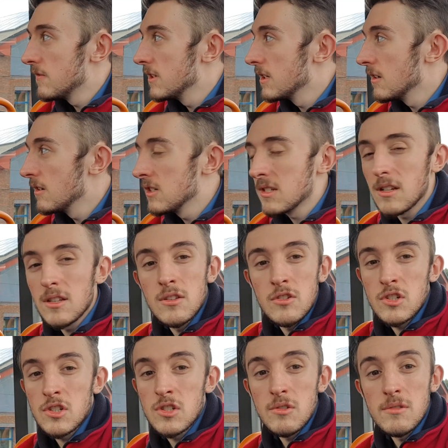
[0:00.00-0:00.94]
You know, it's like you're
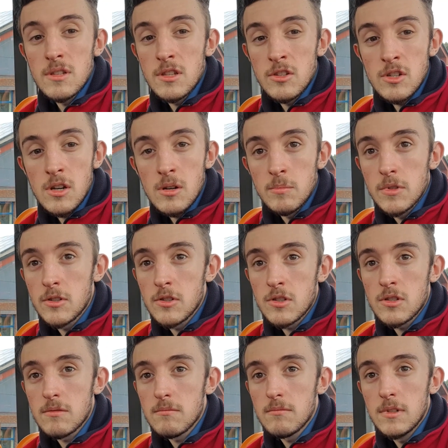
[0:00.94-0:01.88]
just doing your job. You're
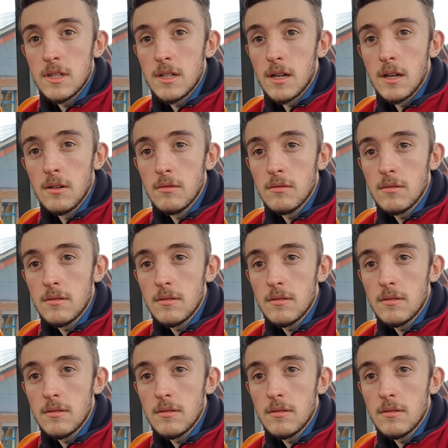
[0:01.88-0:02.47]
just, you know,